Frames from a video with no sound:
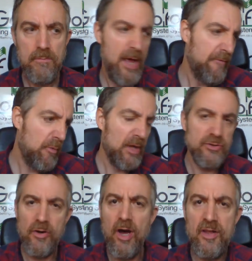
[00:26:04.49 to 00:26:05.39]
Everyone's
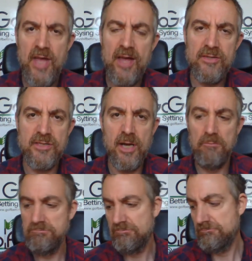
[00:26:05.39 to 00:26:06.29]
on Ancer.
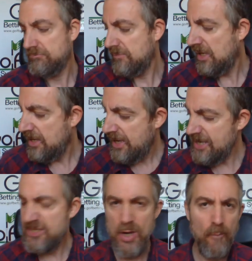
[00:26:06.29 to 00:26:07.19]

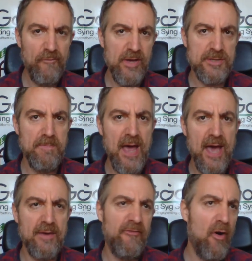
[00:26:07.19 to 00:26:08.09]
He's the obvious
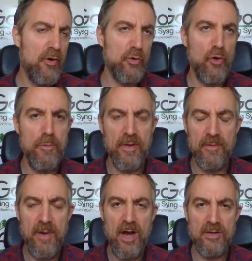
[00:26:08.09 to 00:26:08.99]
man. Final group at the
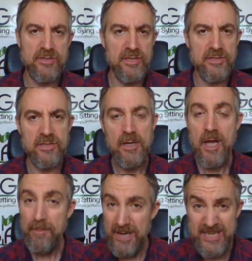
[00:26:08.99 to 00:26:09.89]
Masters,
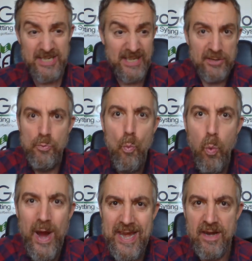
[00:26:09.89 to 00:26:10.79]
but he just doesn't
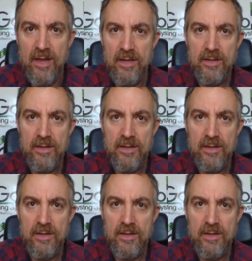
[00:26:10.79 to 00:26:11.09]
win.